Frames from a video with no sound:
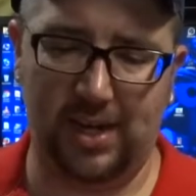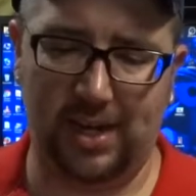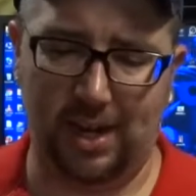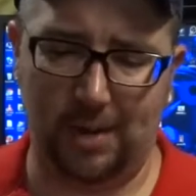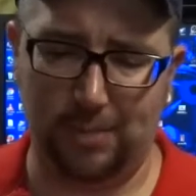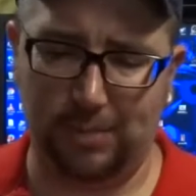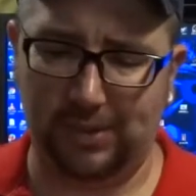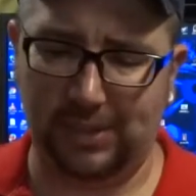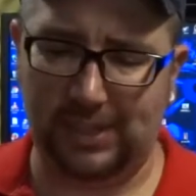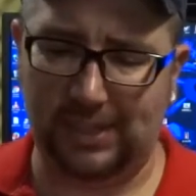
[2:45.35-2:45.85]
and I
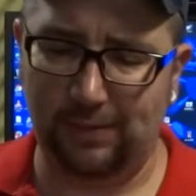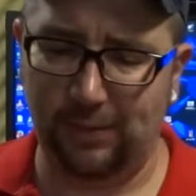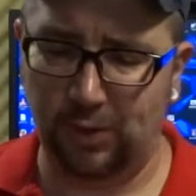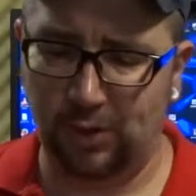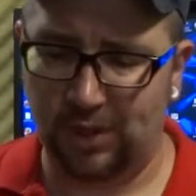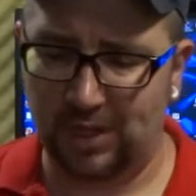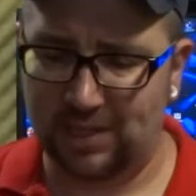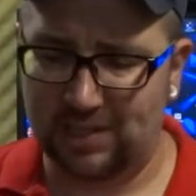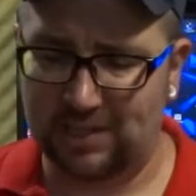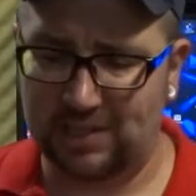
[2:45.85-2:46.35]
believe
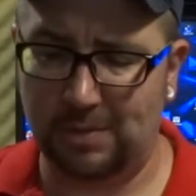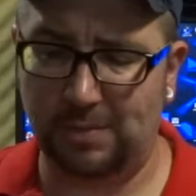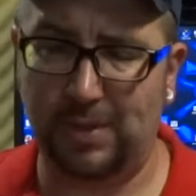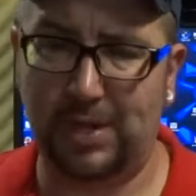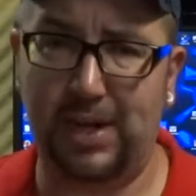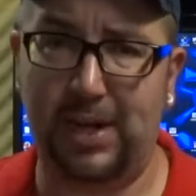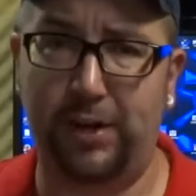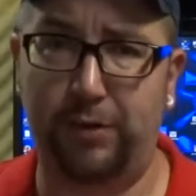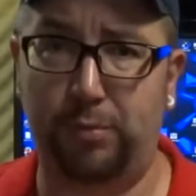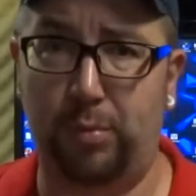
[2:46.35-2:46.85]
there is some
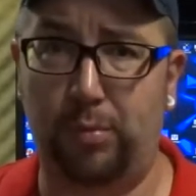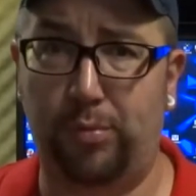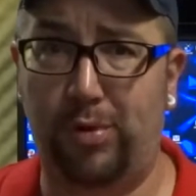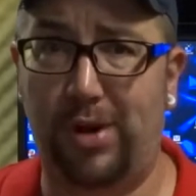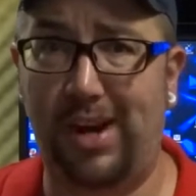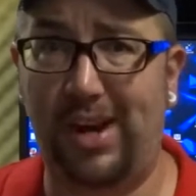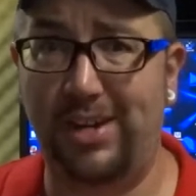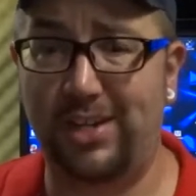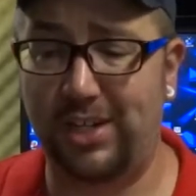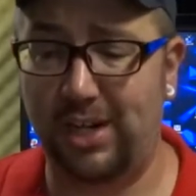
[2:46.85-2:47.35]
kind of
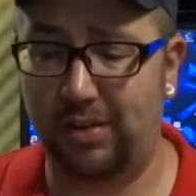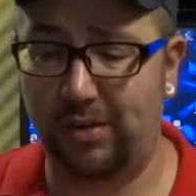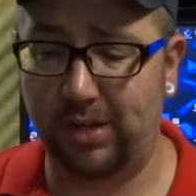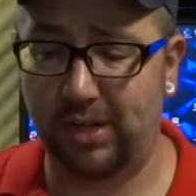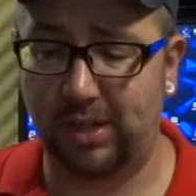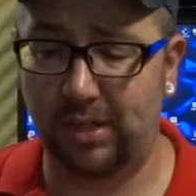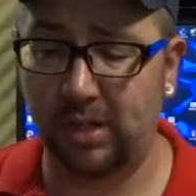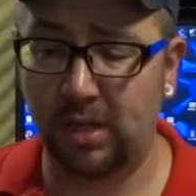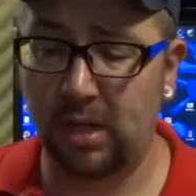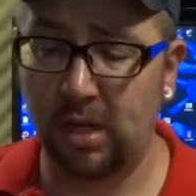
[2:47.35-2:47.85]
proprietary